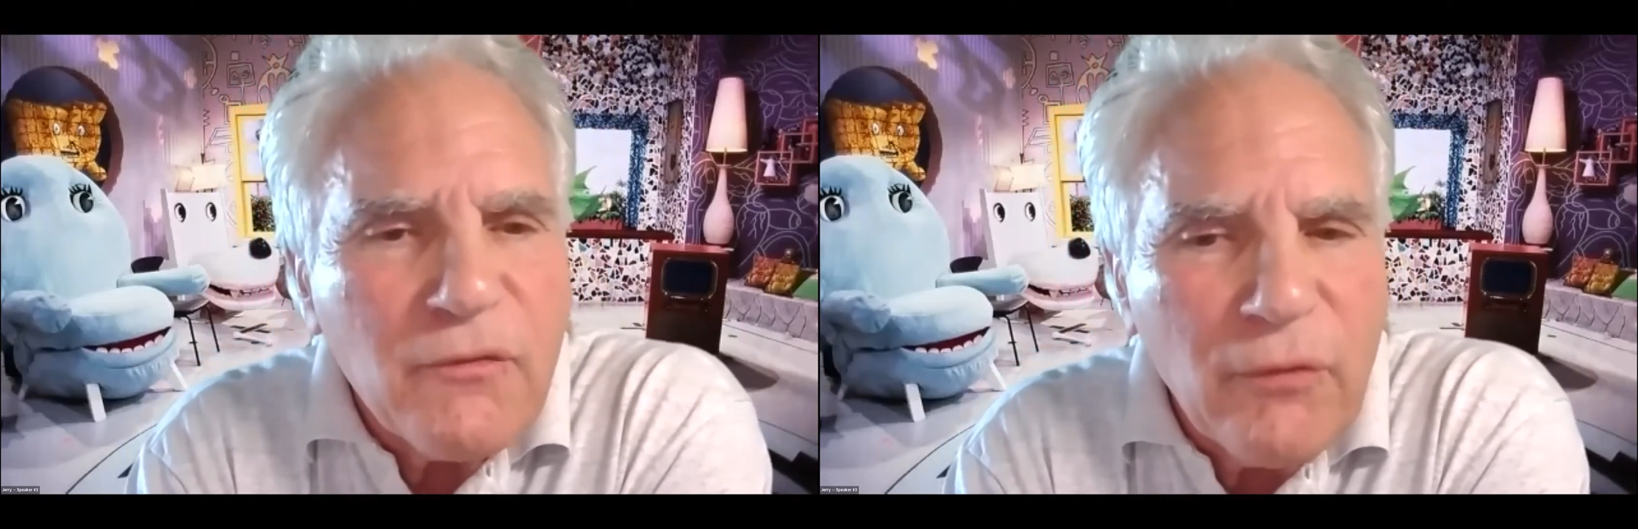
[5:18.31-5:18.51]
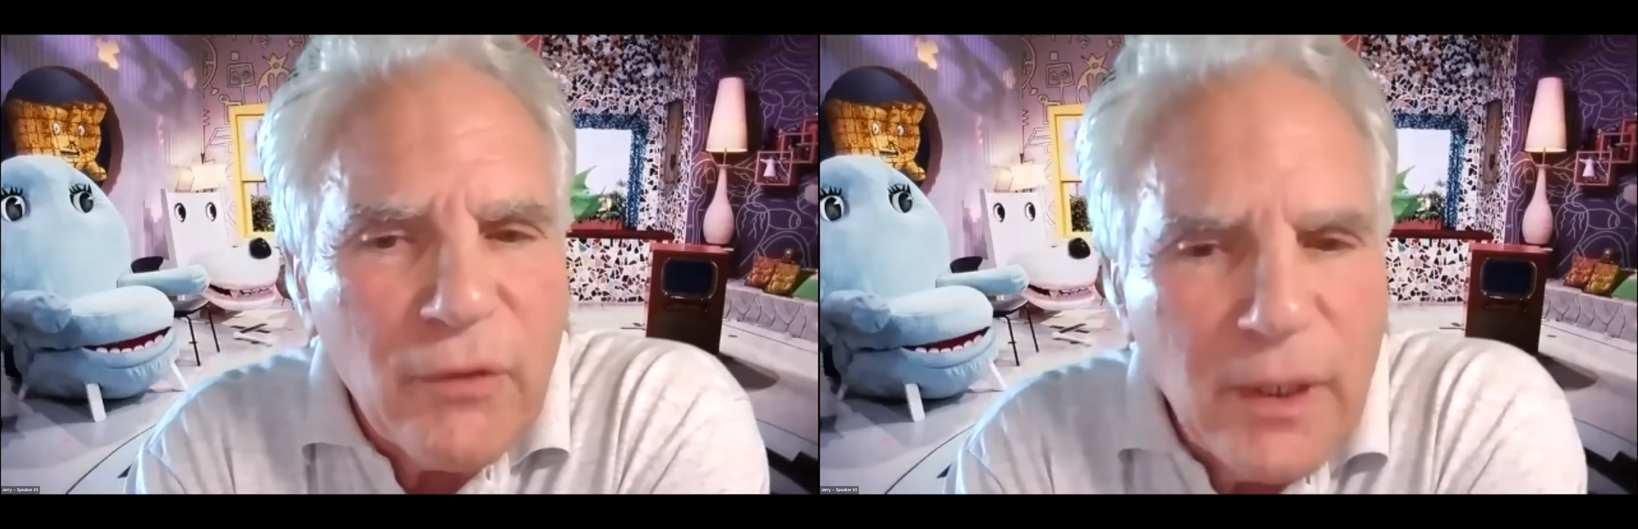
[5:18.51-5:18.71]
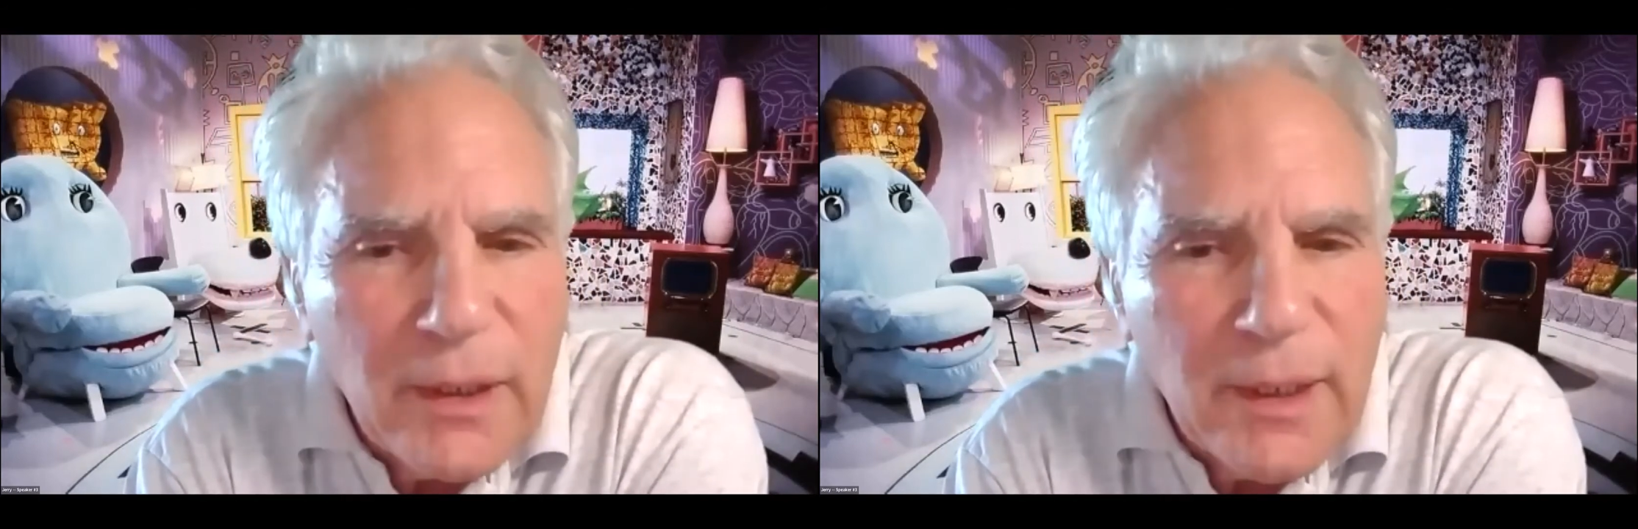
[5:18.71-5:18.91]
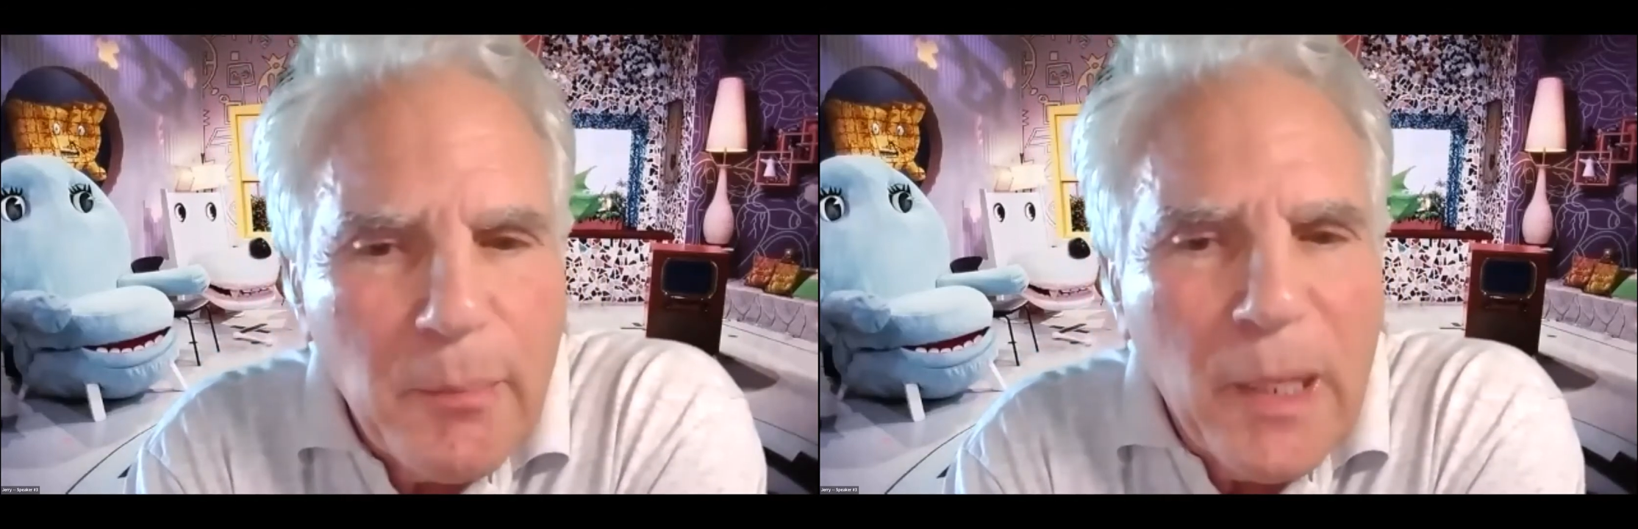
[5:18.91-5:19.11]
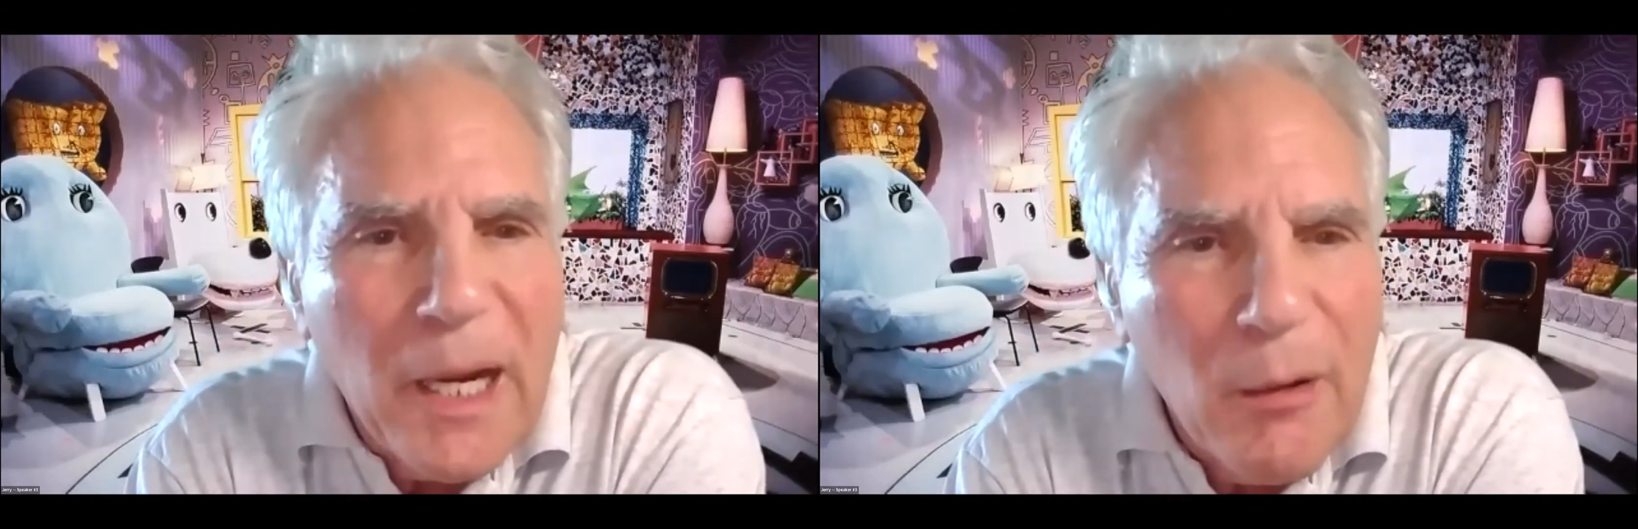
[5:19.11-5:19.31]

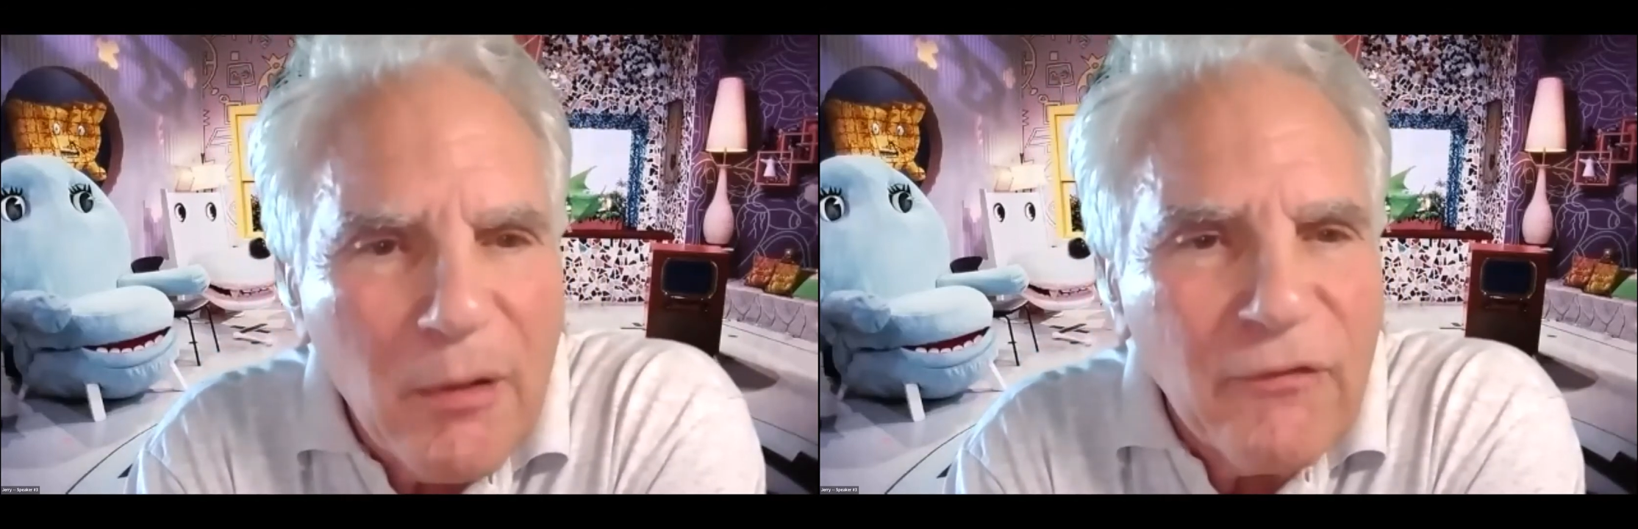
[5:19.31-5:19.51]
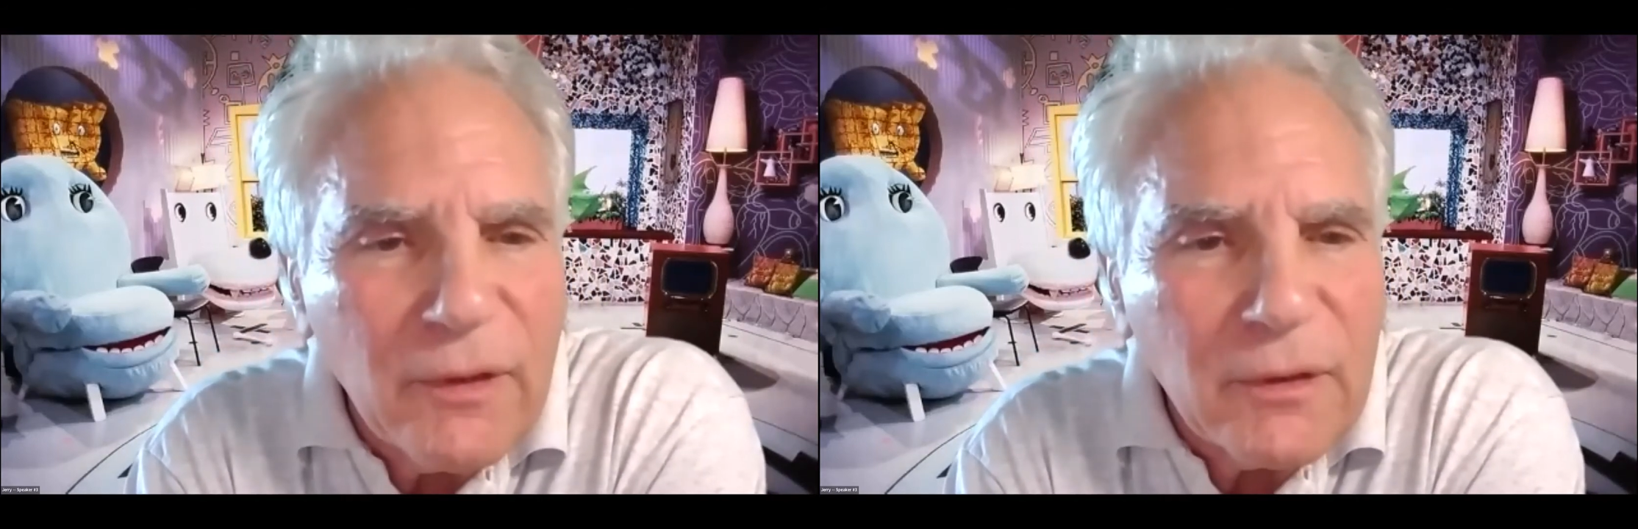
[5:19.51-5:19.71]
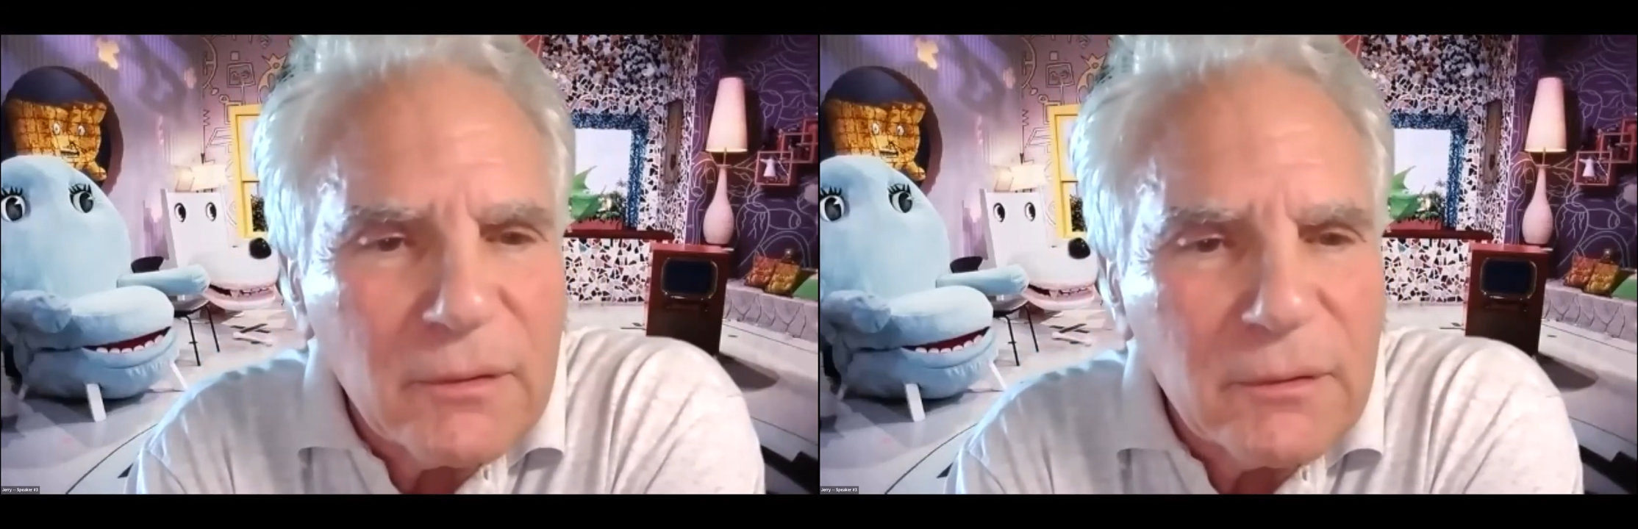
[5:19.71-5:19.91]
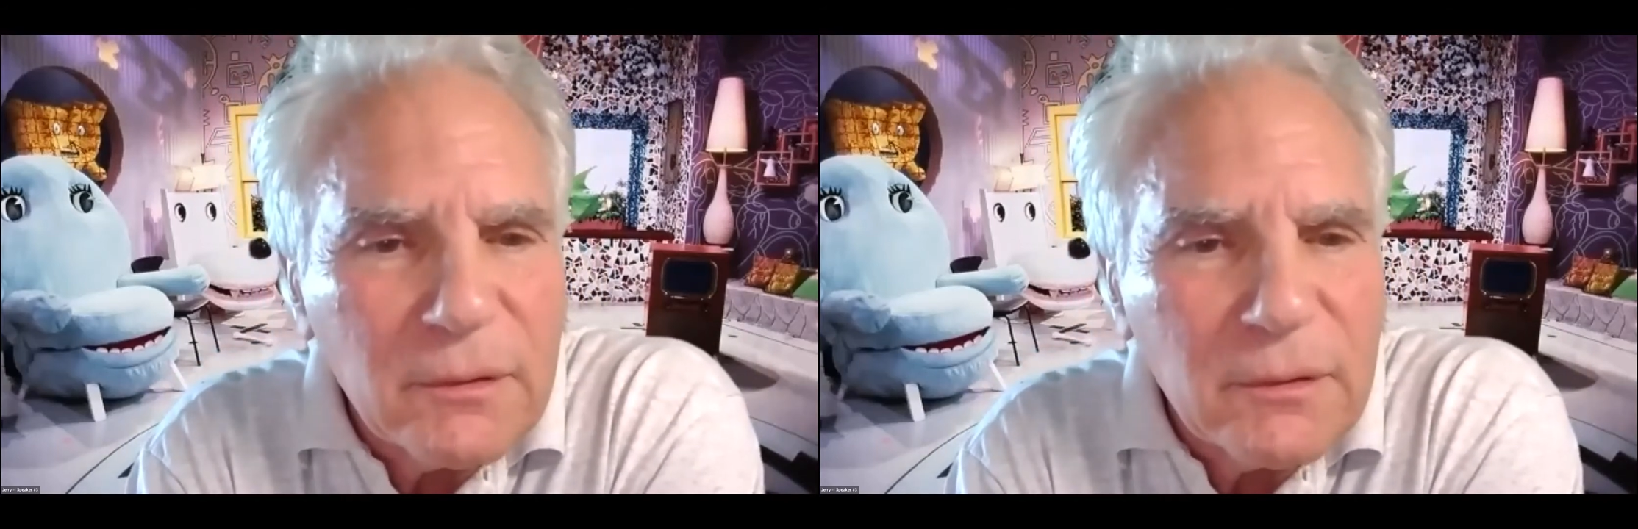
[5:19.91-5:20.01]
really powerful.